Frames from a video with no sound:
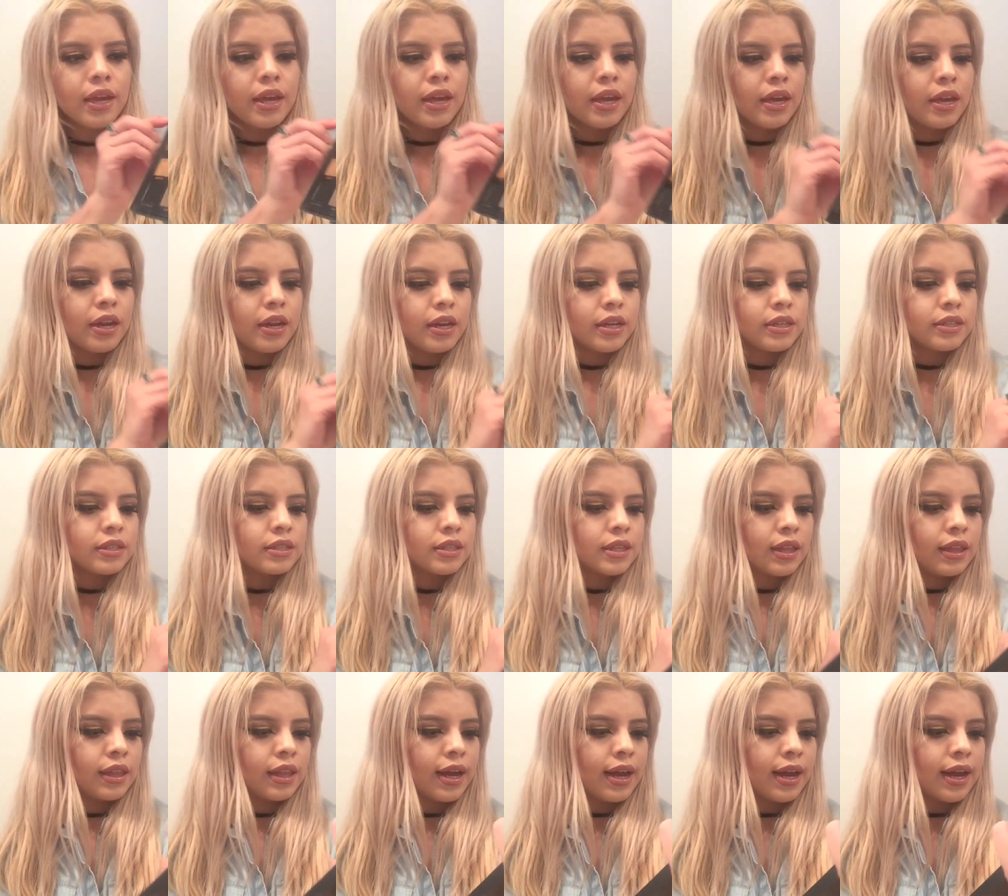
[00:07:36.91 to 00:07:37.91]
And
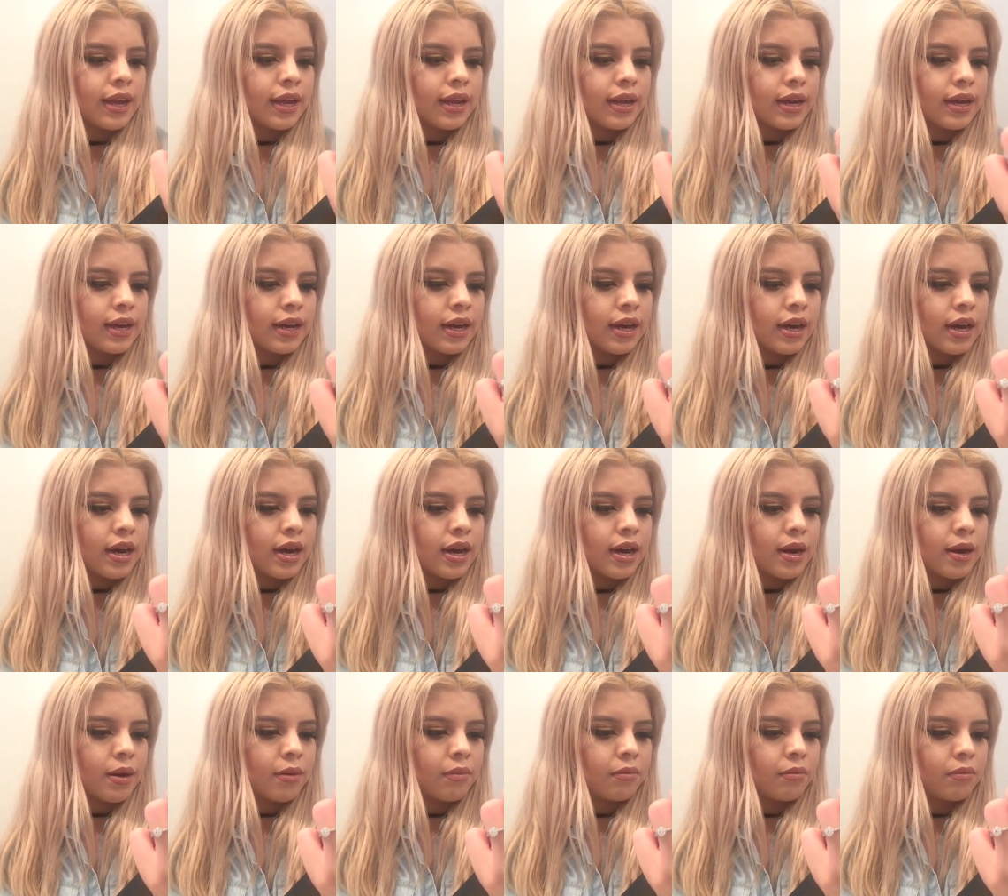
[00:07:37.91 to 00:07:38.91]
it's like,
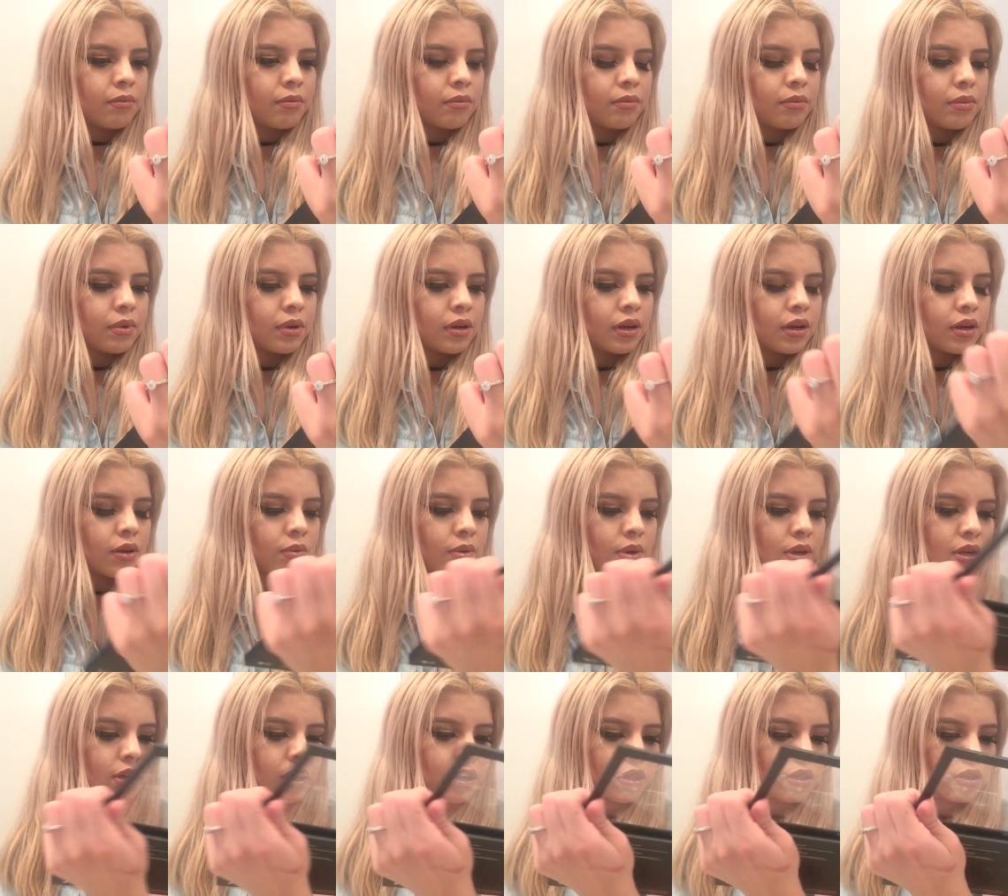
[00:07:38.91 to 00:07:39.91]

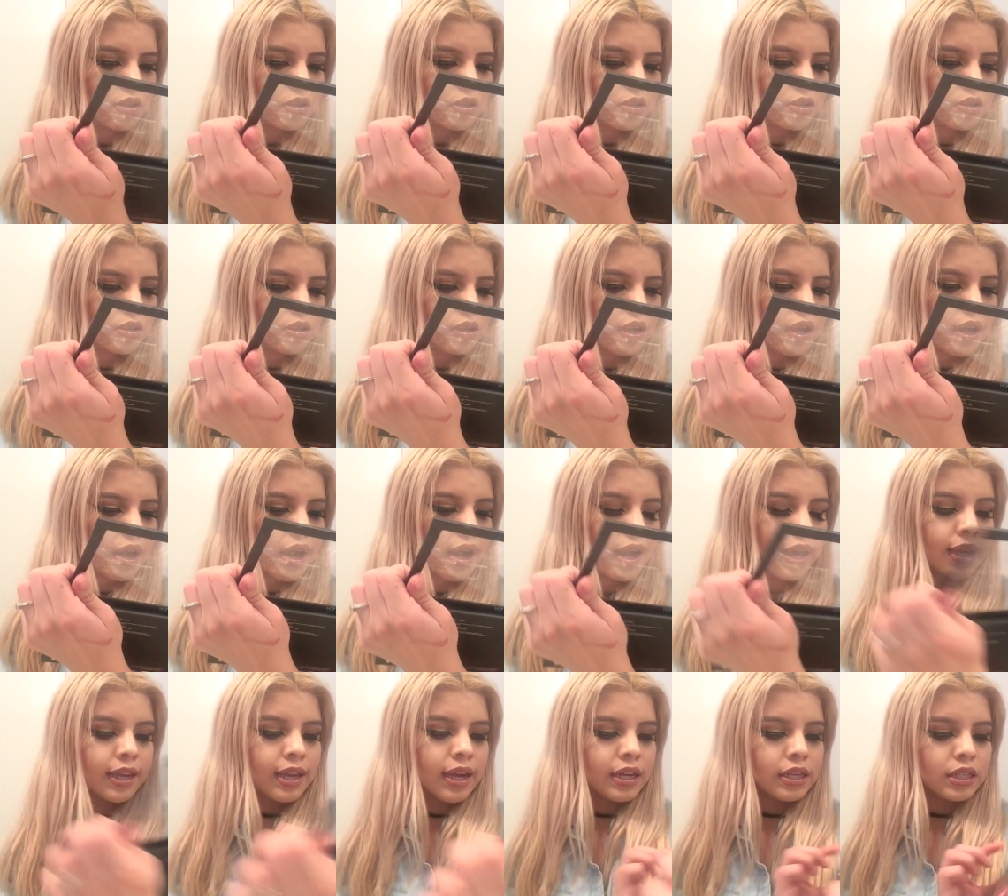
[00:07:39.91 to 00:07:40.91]
what color?
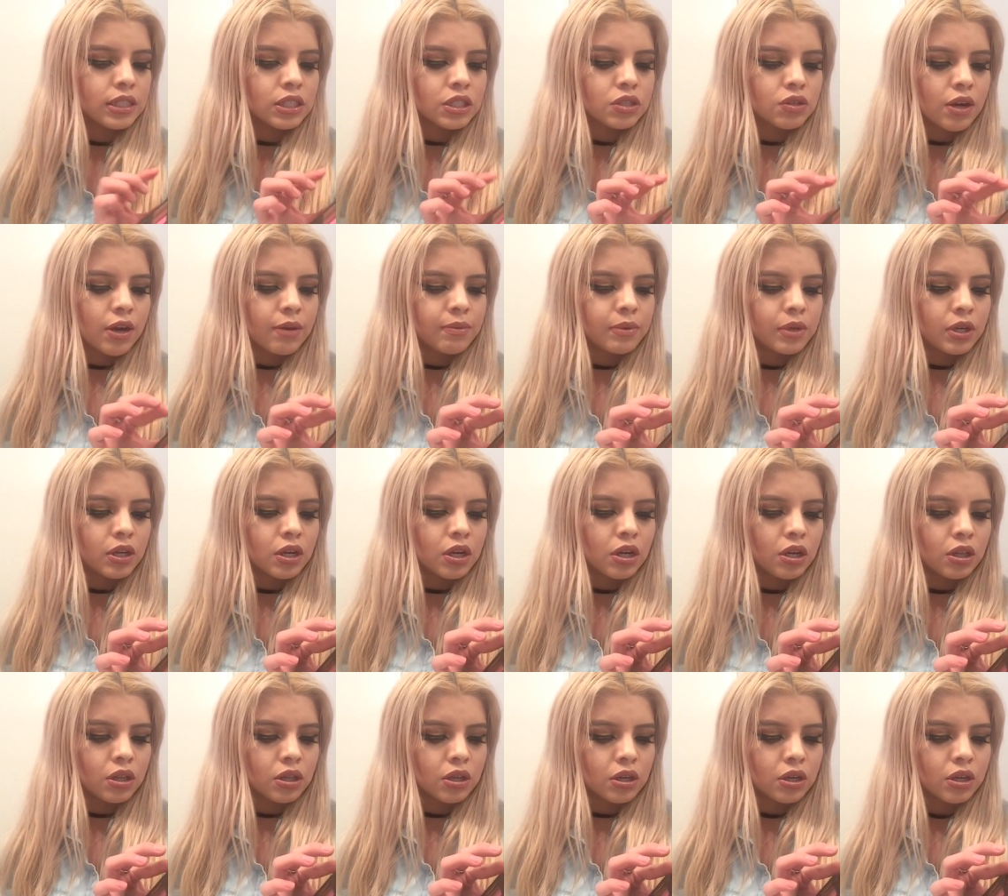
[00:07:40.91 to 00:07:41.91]
I can't describe the
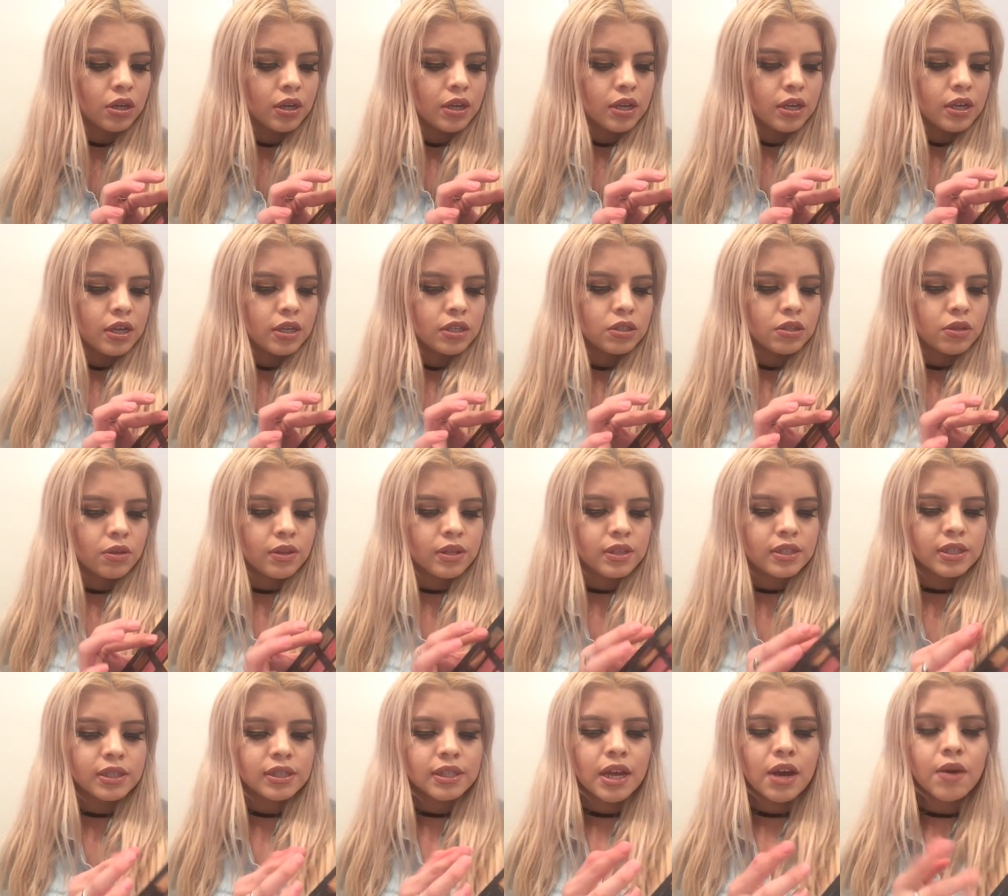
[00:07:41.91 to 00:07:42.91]
color. So
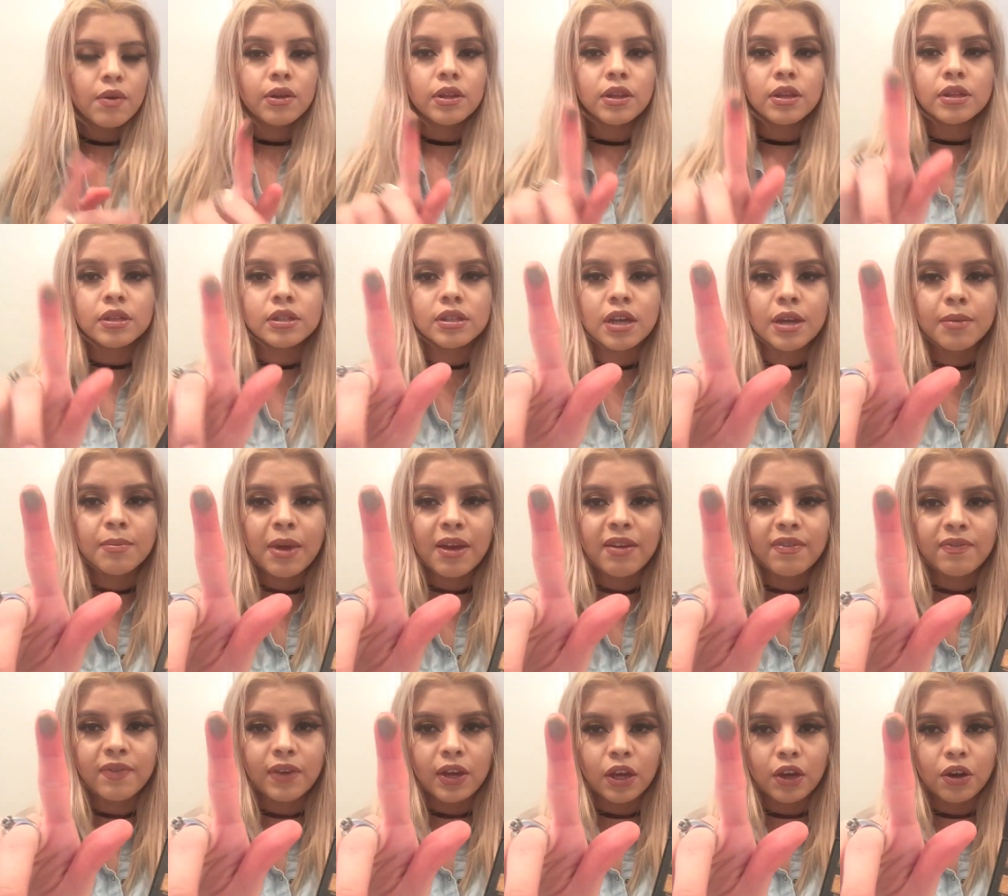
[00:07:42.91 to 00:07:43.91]
this is how it looks on my
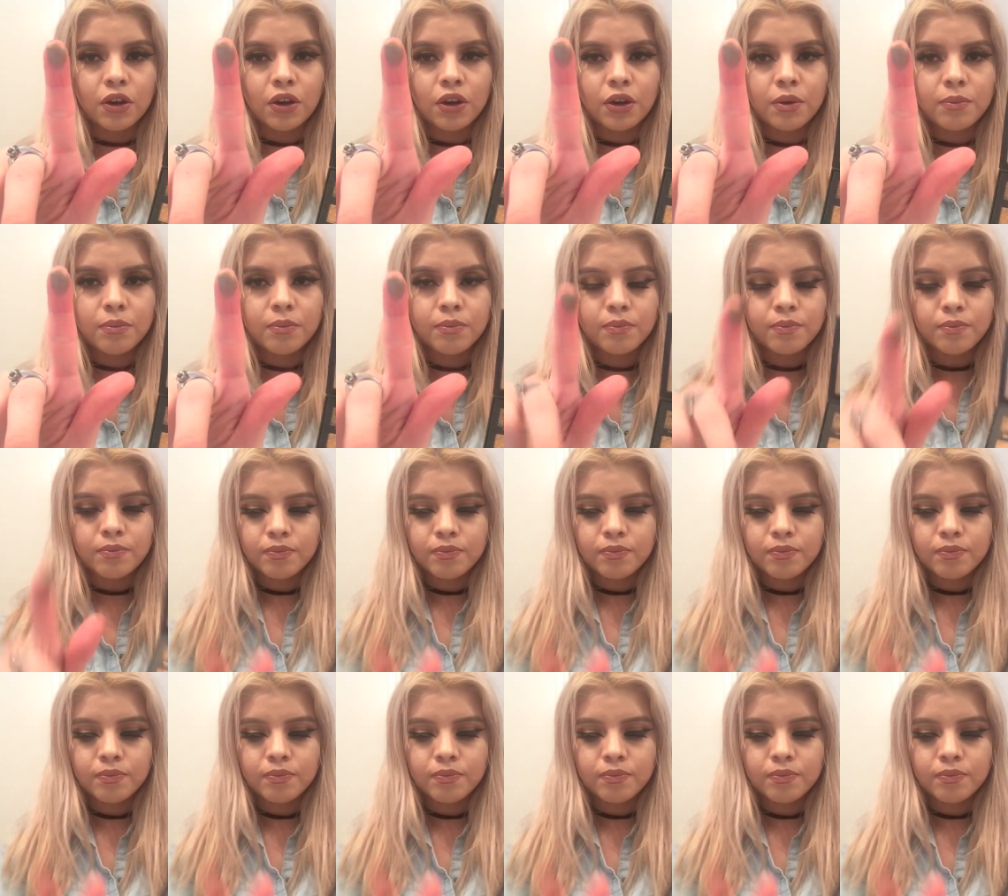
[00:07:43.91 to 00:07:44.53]
finger.